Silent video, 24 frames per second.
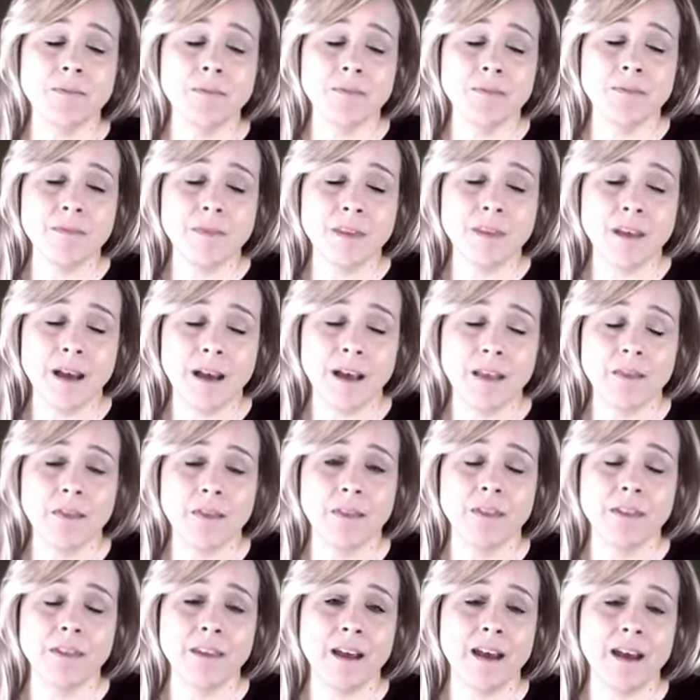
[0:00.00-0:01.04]
not
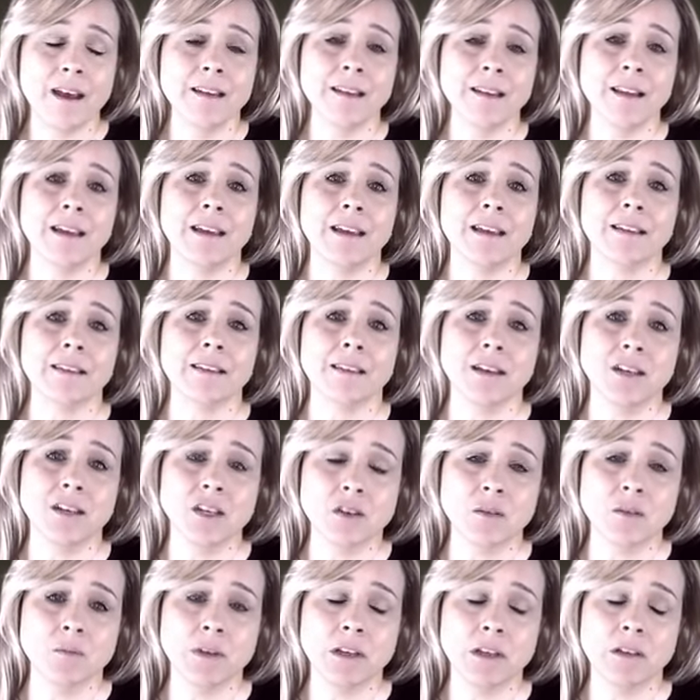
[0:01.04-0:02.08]
not like they
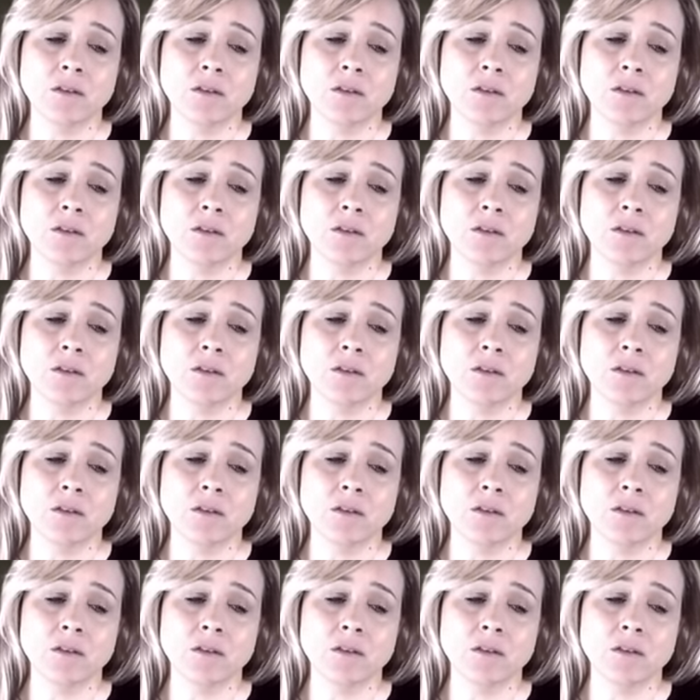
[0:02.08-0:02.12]
should be.